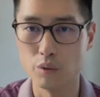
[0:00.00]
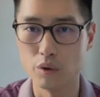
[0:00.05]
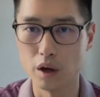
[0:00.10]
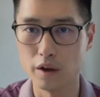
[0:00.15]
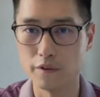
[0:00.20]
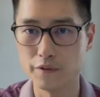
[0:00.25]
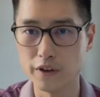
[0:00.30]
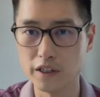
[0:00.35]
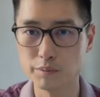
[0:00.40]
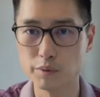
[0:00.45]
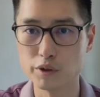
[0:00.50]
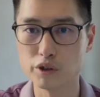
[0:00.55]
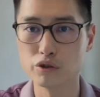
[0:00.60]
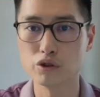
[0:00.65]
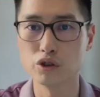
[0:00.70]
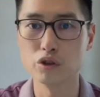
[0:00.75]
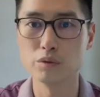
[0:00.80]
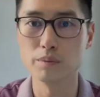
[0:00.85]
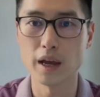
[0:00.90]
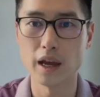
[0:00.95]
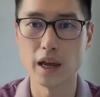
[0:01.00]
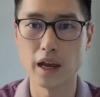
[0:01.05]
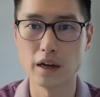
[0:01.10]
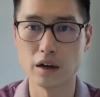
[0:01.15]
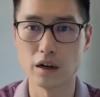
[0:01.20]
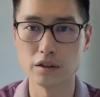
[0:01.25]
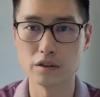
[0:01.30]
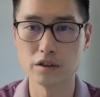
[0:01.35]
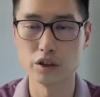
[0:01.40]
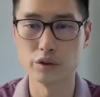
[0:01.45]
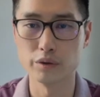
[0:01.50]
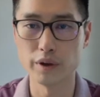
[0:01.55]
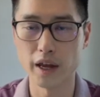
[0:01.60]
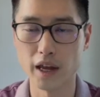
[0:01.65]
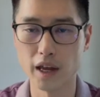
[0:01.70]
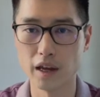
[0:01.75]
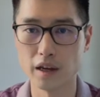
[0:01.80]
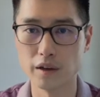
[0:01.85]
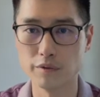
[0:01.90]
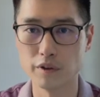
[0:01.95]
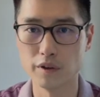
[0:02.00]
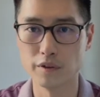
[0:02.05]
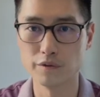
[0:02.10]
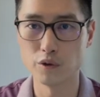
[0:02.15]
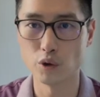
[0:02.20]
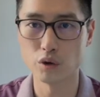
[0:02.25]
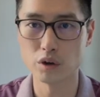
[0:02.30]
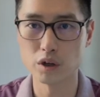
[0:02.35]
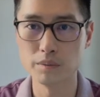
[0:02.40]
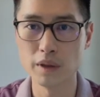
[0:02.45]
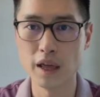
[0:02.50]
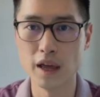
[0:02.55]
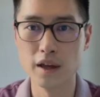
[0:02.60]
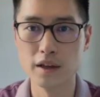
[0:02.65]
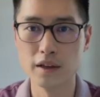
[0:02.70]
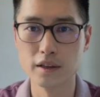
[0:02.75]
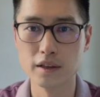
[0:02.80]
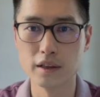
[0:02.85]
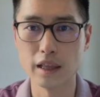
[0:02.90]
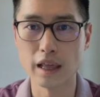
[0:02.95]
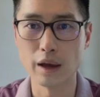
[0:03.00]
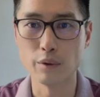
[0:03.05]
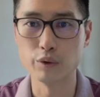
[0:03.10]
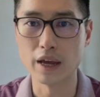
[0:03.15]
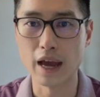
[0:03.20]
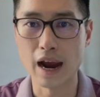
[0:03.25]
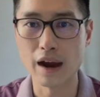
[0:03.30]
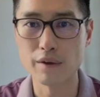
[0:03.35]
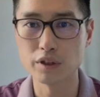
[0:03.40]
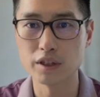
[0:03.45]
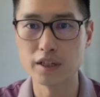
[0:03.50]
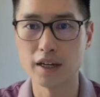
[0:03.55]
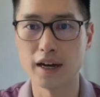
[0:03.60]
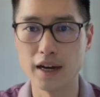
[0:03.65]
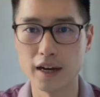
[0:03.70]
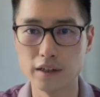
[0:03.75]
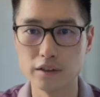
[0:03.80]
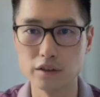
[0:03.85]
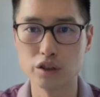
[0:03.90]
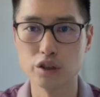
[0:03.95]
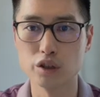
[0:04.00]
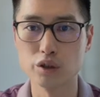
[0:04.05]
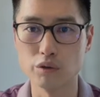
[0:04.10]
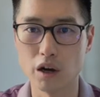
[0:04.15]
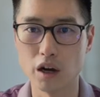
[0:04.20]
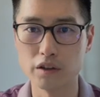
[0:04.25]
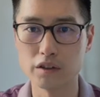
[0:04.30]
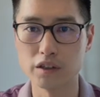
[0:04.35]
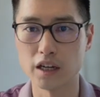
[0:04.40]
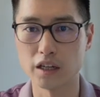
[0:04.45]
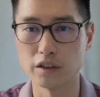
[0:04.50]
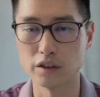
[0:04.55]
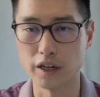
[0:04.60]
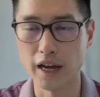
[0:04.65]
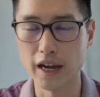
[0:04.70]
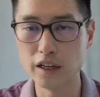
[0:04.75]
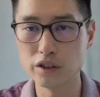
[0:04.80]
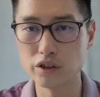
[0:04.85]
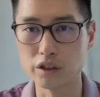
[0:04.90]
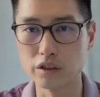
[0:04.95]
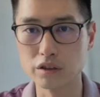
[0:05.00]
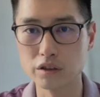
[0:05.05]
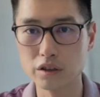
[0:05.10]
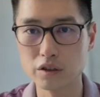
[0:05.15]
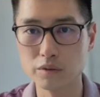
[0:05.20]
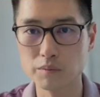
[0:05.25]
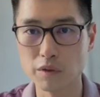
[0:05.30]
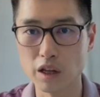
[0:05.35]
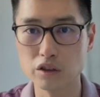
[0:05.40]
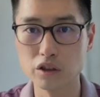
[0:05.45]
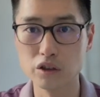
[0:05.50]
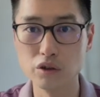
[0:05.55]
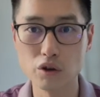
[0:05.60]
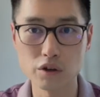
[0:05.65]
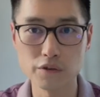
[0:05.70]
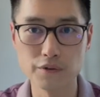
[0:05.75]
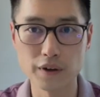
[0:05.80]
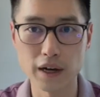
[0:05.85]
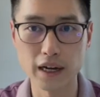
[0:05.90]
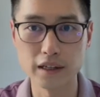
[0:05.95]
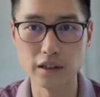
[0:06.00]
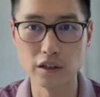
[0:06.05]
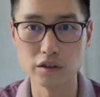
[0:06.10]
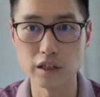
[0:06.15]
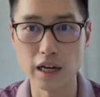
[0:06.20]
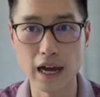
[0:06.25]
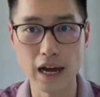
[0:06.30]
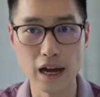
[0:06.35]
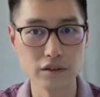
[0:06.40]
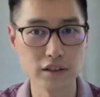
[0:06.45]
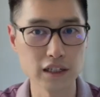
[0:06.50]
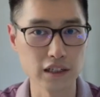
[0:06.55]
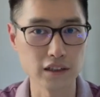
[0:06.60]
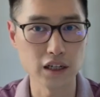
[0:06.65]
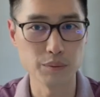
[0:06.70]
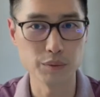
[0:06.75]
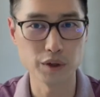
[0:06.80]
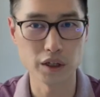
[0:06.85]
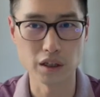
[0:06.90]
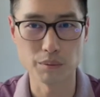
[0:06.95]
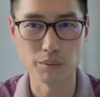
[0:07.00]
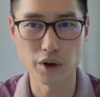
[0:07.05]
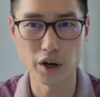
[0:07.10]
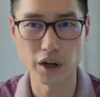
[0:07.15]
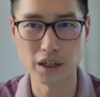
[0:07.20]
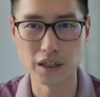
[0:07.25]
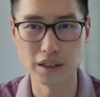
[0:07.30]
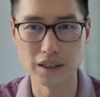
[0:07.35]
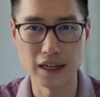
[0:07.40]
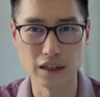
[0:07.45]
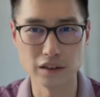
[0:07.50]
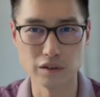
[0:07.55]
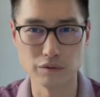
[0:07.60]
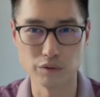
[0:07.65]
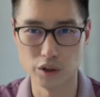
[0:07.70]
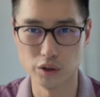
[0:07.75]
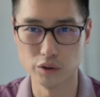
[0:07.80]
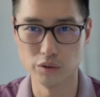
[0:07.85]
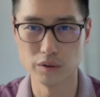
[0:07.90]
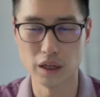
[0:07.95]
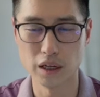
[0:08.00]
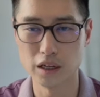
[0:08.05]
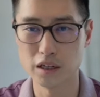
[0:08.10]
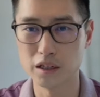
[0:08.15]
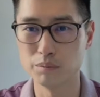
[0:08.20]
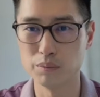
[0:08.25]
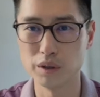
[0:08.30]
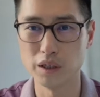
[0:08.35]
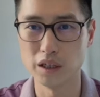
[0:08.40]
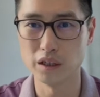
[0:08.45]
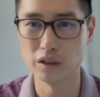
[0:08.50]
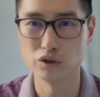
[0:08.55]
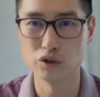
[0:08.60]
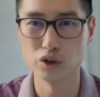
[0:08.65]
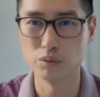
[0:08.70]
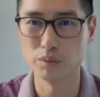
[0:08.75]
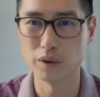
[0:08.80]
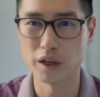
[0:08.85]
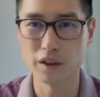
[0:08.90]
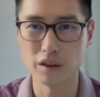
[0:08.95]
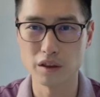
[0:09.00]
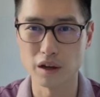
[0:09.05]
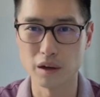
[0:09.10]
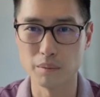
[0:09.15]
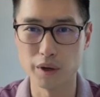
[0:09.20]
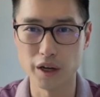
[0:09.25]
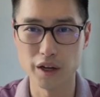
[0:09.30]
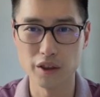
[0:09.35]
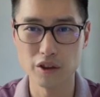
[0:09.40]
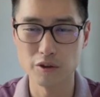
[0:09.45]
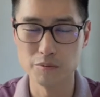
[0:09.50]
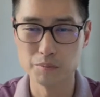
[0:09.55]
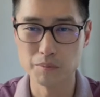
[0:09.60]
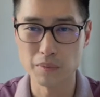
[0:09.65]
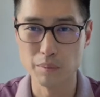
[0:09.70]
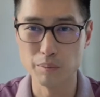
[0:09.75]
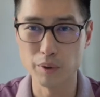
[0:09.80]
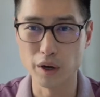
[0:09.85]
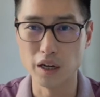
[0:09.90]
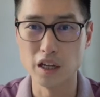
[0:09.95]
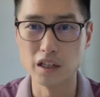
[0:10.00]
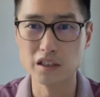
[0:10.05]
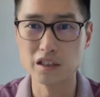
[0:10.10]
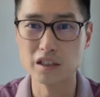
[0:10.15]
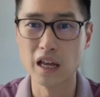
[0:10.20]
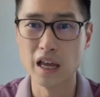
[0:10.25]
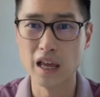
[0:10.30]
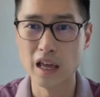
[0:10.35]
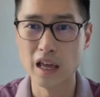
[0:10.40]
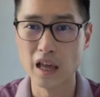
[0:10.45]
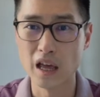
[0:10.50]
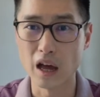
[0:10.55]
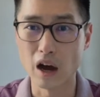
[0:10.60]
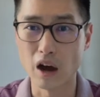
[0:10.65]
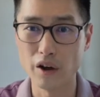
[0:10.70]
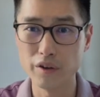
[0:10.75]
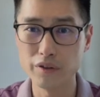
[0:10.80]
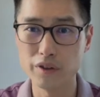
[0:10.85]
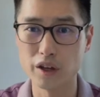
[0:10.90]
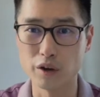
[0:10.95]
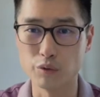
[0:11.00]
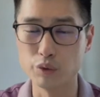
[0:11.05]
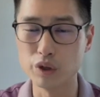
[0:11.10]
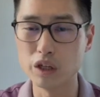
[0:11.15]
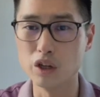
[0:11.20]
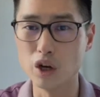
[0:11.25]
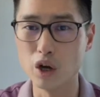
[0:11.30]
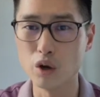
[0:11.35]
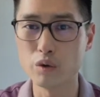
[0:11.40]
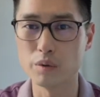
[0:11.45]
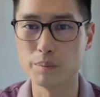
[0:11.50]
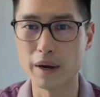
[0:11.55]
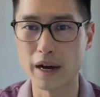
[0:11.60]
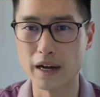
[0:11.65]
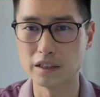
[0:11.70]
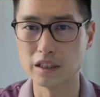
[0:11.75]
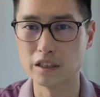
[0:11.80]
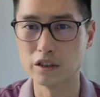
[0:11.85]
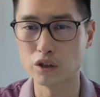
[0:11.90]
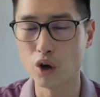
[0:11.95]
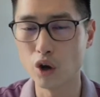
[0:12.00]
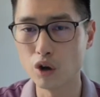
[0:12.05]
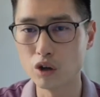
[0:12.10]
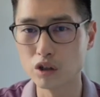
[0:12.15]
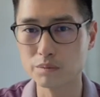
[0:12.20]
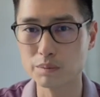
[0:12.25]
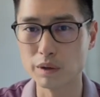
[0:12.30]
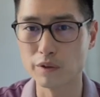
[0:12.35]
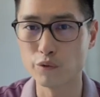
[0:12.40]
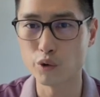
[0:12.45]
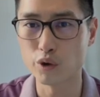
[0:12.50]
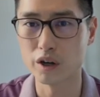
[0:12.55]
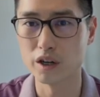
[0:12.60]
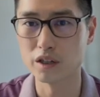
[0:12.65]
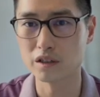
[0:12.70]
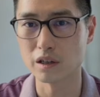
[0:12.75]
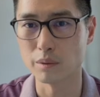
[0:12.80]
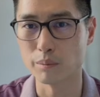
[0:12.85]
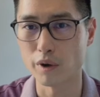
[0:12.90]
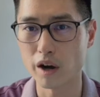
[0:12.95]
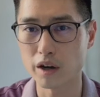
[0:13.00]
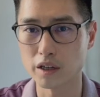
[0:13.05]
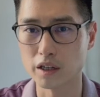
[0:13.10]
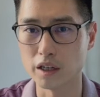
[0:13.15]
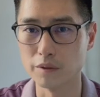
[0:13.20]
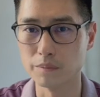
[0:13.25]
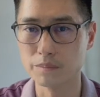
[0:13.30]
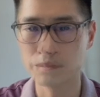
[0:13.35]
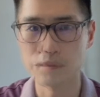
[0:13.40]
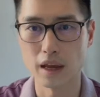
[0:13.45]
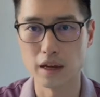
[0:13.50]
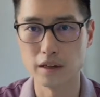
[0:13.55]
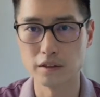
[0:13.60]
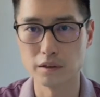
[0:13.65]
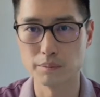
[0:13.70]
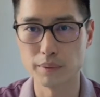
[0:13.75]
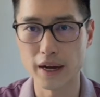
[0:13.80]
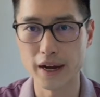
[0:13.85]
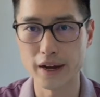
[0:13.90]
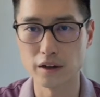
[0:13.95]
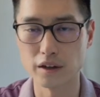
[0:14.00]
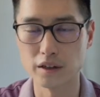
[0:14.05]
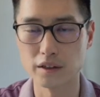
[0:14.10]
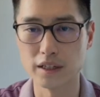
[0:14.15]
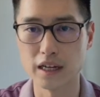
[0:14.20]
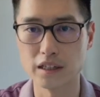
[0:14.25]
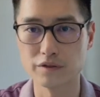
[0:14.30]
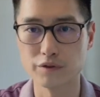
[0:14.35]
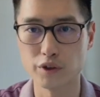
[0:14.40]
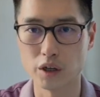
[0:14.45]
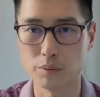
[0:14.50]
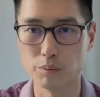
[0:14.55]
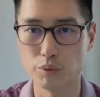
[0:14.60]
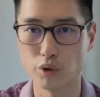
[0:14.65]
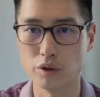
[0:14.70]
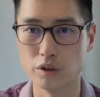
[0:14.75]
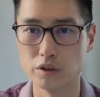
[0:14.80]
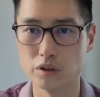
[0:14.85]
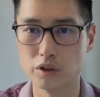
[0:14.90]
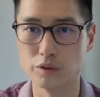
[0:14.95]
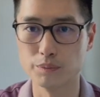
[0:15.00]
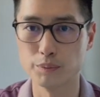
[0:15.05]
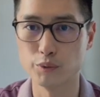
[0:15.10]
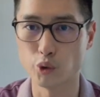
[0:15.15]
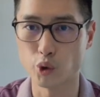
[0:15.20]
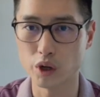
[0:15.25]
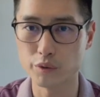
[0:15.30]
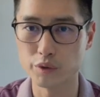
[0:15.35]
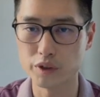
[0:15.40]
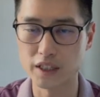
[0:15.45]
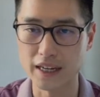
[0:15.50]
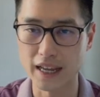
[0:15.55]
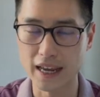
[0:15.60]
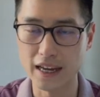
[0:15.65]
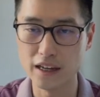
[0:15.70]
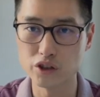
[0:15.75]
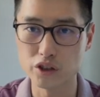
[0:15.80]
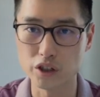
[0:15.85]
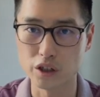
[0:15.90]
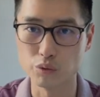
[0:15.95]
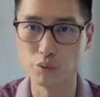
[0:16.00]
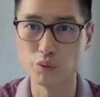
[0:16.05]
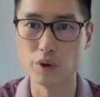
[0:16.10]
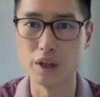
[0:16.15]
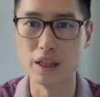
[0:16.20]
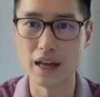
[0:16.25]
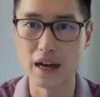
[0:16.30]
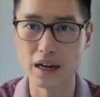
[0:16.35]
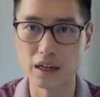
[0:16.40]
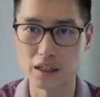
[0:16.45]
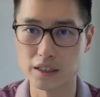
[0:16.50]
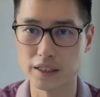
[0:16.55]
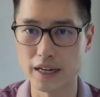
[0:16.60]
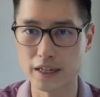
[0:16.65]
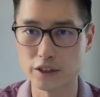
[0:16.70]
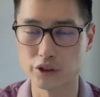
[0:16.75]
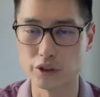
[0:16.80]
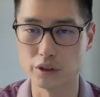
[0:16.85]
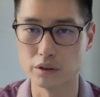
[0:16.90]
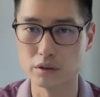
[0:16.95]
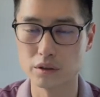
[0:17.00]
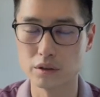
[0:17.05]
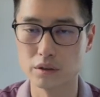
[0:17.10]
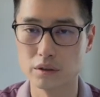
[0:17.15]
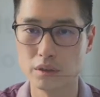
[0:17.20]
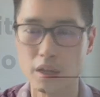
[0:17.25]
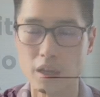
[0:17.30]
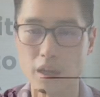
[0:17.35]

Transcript: Facebook group and also a forum that we advertise to all the other agents to notify there's a house that's coming on the market down the road. It could be 2 months, a month, but it's on there. We know about these homes before it hits the market. As a buyer, that's very important to work with an agent with a lot of connections.